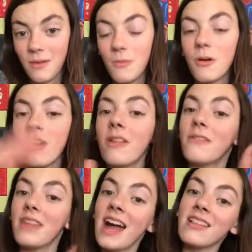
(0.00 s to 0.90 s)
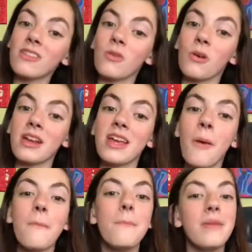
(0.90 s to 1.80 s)
Moral of that story,
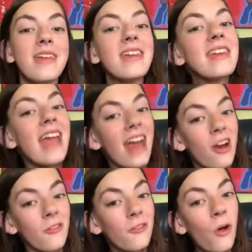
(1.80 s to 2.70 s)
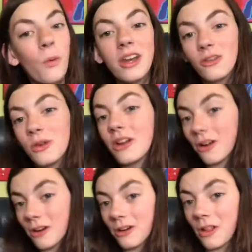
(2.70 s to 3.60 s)
be careful when doing
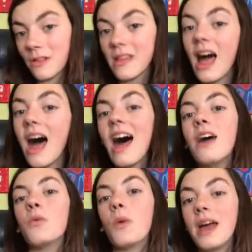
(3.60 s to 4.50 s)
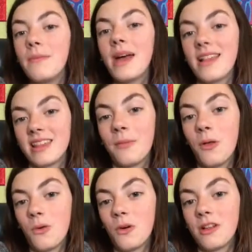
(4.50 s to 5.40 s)
hurdles on wet
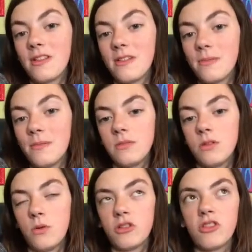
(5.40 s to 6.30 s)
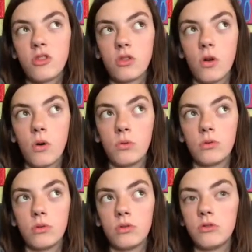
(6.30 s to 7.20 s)
basketball courts. Or just don't
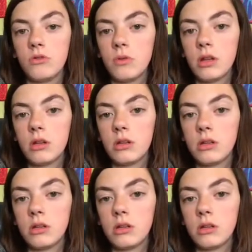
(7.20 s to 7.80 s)
do it.